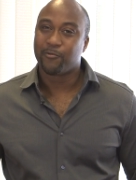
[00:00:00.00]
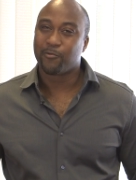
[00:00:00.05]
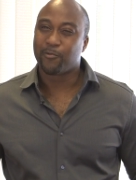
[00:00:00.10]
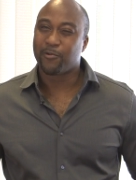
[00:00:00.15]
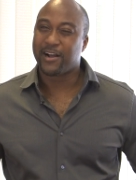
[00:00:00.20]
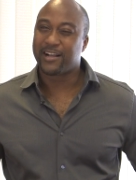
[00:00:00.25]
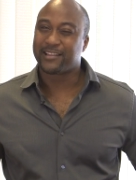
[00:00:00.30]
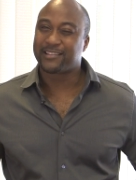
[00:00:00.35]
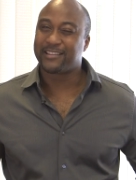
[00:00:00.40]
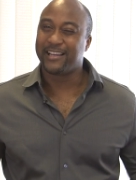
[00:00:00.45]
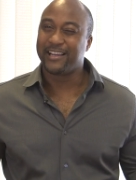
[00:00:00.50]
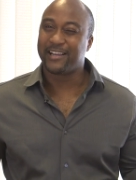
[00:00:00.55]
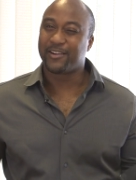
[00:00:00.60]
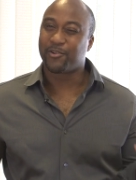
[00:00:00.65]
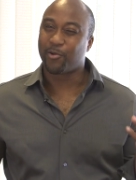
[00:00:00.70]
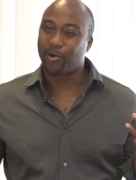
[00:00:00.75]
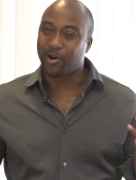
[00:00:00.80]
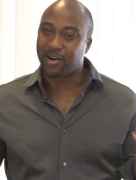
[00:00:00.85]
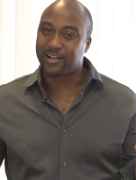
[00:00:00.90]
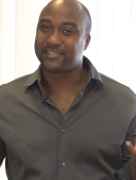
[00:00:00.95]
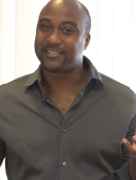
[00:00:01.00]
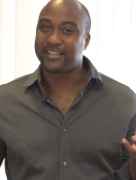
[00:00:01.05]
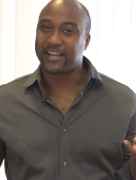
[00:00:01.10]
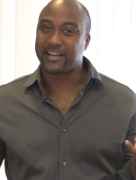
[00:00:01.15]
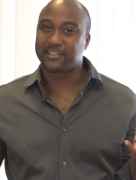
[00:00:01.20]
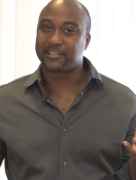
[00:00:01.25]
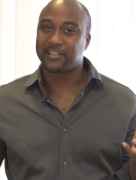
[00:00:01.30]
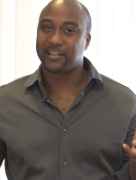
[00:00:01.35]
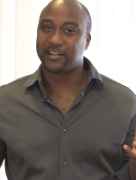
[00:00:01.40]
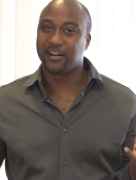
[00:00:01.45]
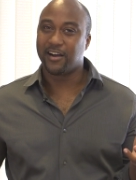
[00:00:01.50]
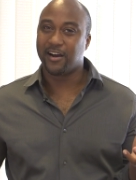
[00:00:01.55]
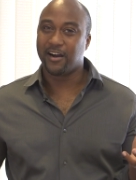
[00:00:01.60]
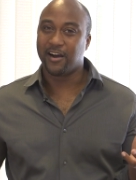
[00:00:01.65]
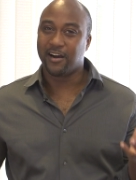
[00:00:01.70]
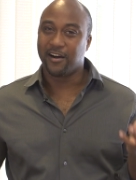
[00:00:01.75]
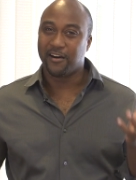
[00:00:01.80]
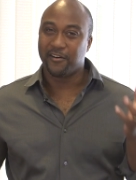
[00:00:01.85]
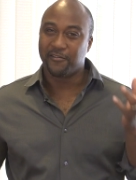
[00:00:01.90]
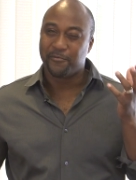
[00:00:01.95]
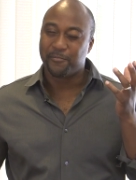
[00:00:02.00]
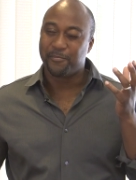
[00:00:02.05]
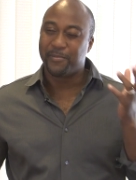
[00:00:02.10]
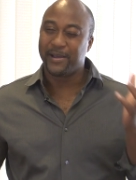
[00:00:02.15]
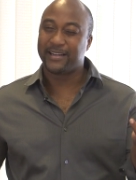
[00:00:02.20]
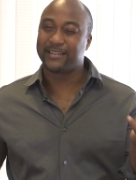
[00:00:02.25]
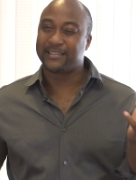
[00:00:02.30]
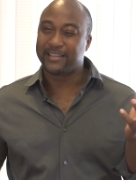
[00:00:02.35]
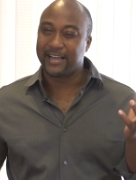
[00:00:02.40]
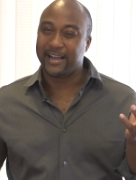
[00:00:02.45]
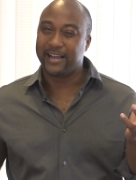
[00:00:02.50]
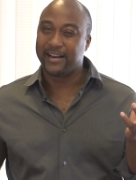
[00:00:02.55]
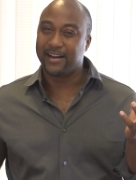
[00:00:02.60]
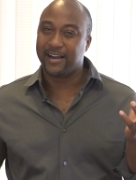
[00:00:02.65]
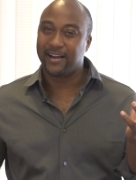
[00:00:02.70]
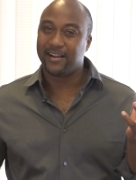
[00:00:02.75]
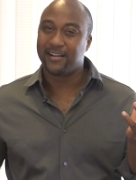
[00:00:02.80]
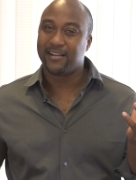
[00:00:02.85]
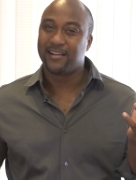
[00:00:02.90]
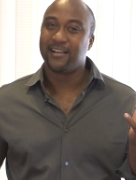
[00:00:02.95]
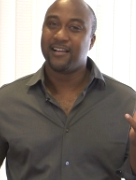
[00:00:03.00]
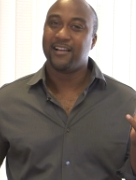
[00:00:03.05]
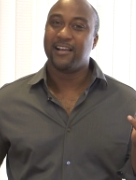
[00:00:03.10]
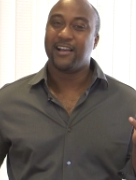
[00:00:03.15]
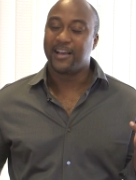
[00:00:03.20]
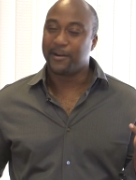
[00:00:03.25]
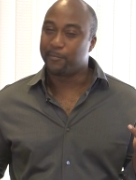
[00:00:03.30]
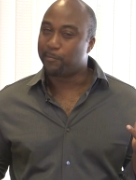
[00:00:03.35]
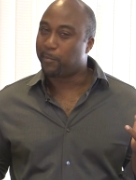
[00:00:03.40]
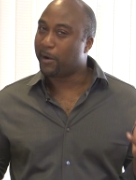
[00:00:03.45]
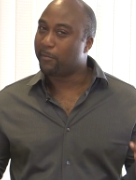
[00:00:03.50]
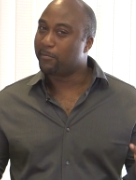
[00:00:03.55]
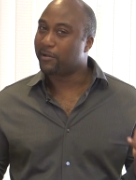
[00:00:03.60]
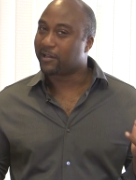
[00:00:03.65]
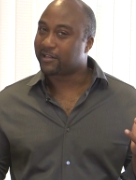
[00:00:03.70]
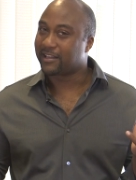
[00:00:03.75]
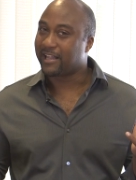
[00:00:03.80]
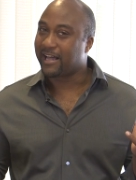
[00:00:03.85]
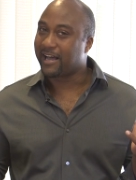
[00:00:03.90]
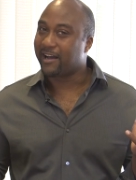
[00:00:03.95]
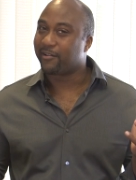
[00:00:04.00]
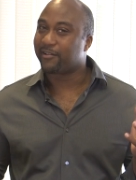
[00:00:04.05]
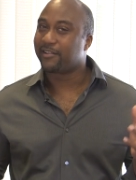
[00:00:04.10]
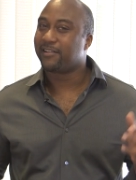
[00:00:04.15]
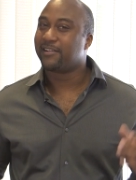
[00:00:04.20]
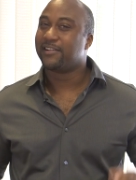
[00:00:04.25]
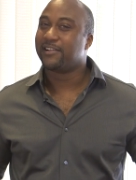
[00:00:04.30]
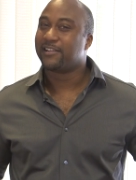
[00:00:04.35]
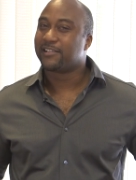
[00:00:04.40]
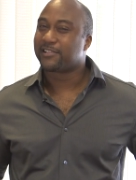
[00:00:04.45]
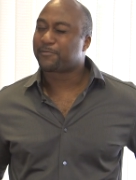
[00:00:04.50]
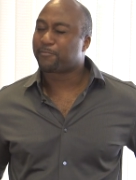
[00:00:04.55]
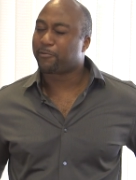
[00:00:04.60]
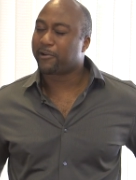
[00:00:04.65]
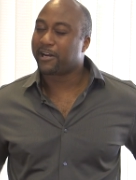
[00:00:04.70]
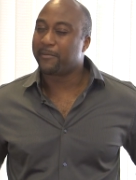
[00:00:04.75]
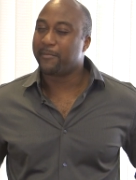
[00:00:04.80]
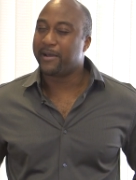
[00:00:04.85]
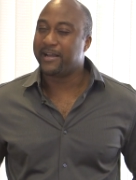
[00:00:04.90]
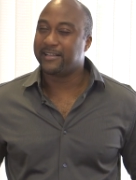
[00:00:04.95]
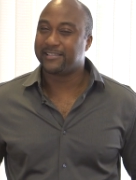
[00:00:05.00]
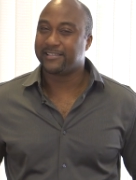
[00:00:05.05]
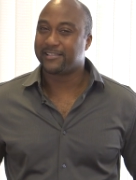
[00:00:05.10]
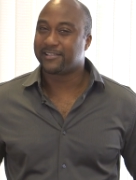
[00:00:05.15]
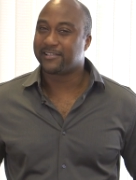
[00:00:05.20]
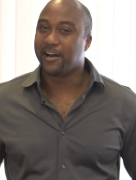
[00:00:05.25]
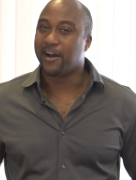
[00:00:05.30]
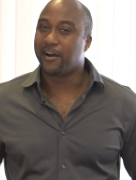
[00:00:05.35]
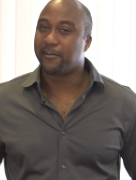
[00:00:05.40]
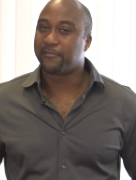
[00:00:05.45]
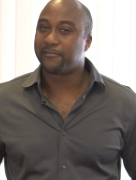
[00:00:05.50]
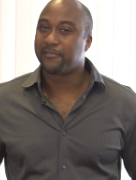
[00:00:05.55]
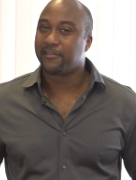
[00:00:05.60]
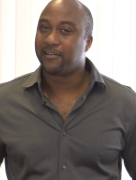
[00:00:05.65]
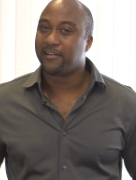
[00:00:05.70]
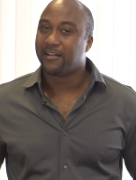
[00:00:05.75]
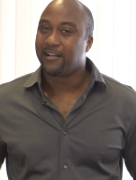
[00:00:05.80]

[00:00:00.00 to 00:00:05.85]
We're at the cross section of big data and public cloud. It's pretty amazing stuff.